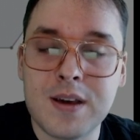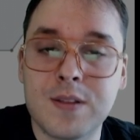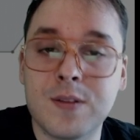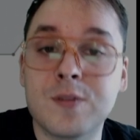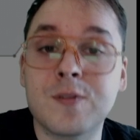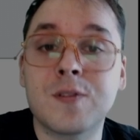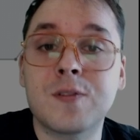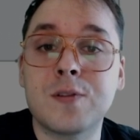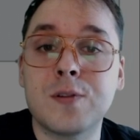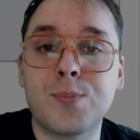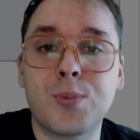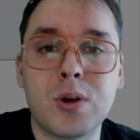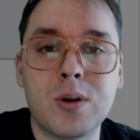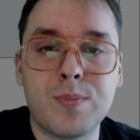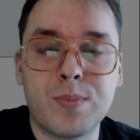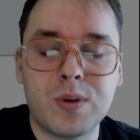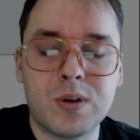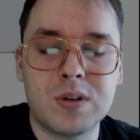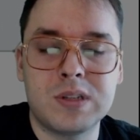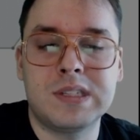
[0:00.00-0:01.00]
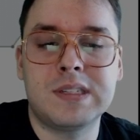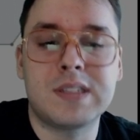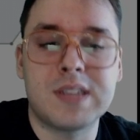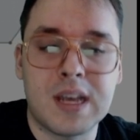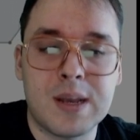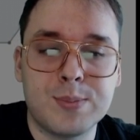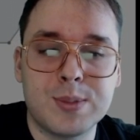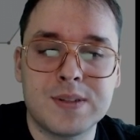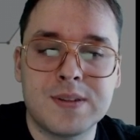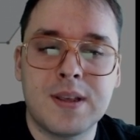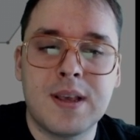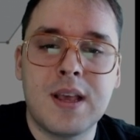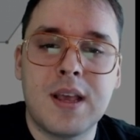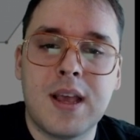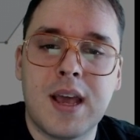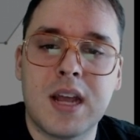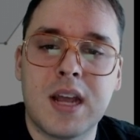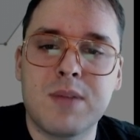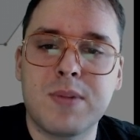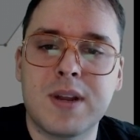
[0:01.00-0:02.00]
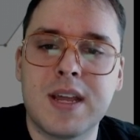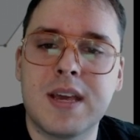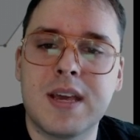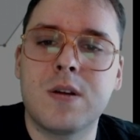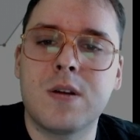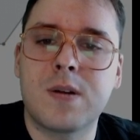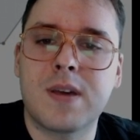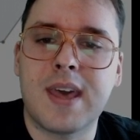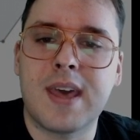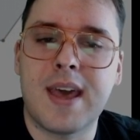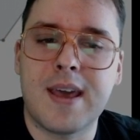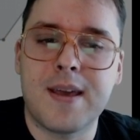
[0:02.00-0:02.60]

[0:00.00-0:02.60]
Those are super important steps. And I'm going to hit OK.